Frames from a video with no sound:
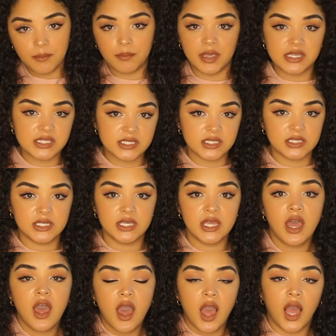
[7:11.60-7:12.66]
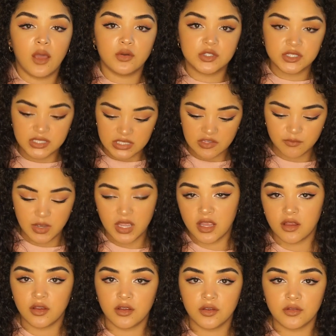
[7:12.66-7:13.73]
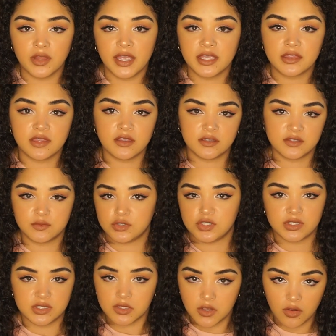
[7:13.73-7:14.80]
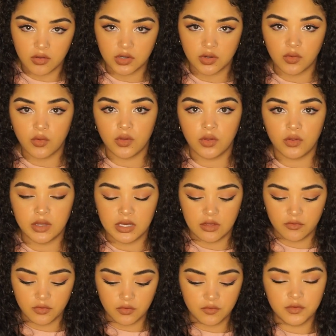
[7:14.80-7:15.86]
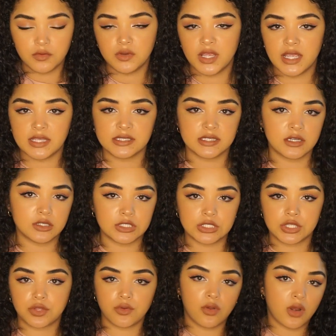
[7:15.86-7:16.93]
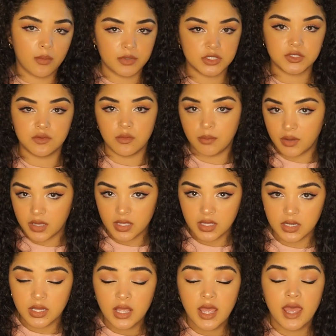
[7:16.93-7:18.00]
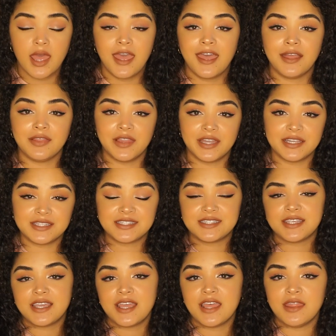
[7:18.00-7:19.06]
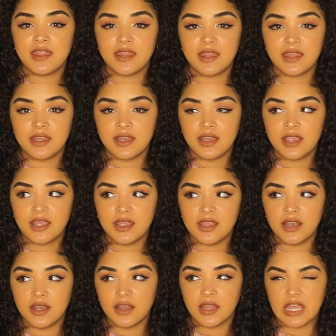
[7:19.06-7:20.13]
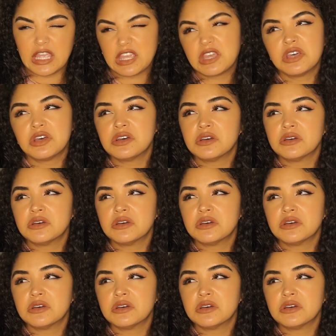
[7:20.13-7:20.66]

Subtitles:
basically, I would just leave my hair like this with just the coconut oil in it for a few days, and I'll just throw it up into a bun and let it sit, and then in like